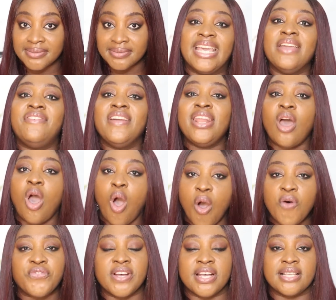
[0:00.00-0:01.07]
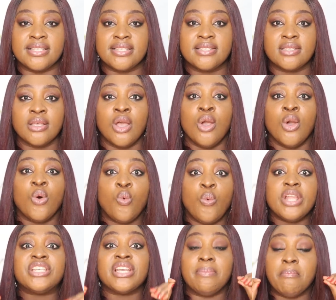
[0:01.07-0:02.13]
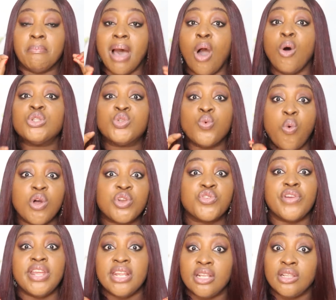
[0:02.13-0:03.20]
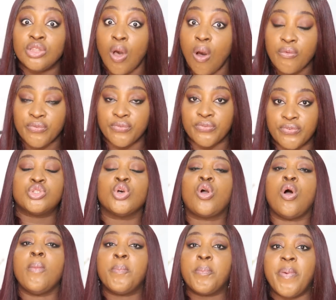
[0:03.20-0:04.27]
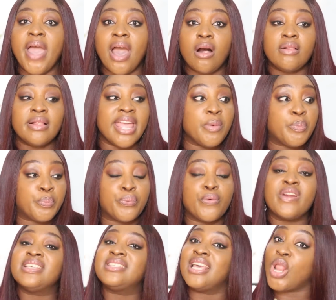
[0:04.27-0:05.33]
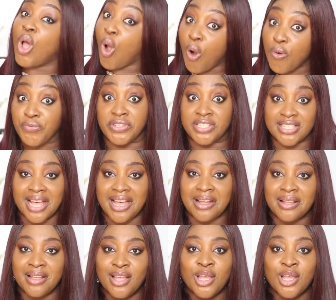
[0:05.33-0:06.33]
giving offers which are mouth-watering enough to compel a prison officer